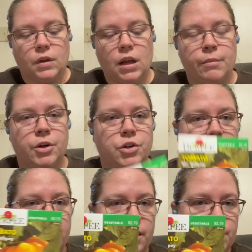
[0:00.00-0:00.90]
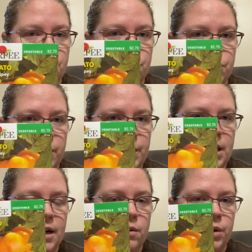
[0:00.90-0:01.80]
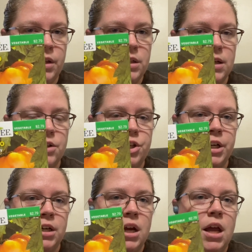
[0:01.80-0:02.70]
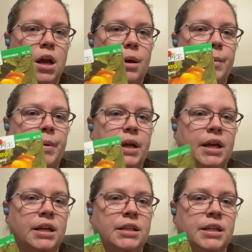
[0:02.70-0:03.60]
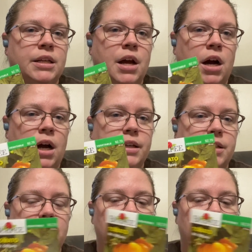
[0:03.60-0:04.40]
going to try Mr. Stripey. I had one of these last year, but it did not,